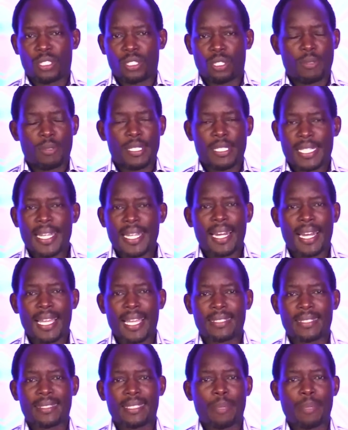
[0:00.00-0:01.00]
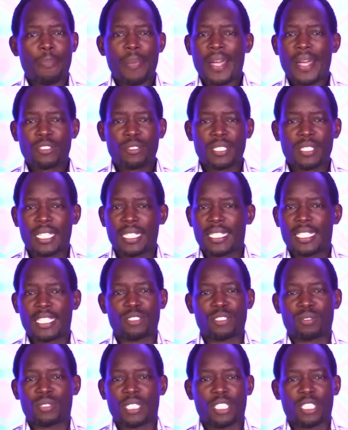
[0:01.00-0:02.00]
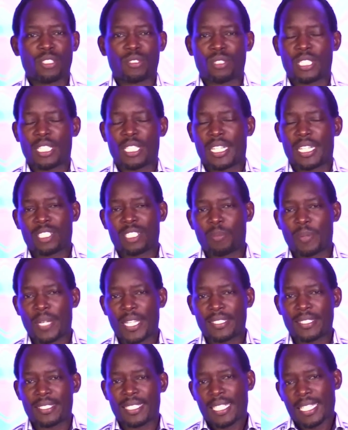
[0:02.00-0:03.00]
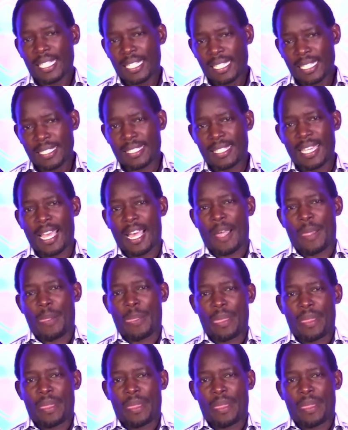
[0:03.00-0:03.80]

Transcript: You will realize the person that needs to take you to the next place is there.